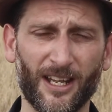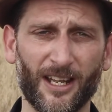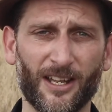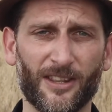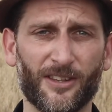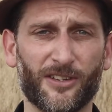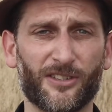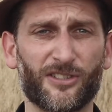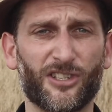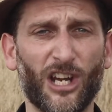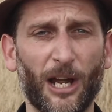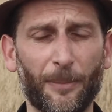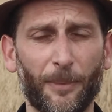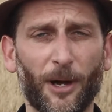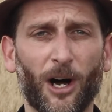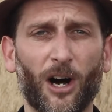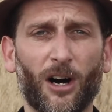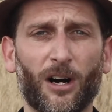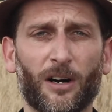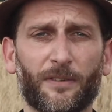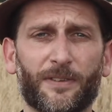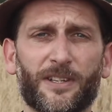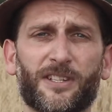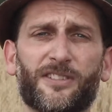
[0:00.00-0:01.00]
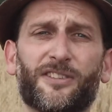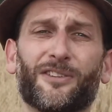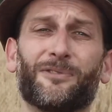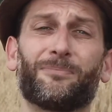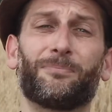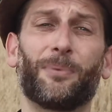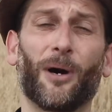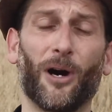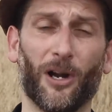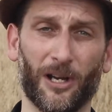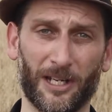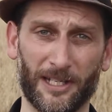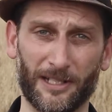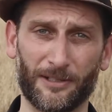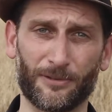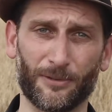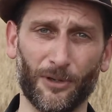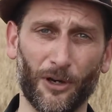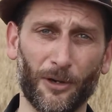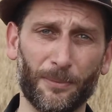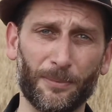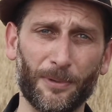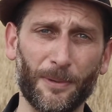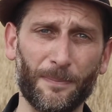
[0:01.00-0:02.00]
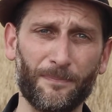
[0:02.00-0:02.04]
the summer harvest of barley crop.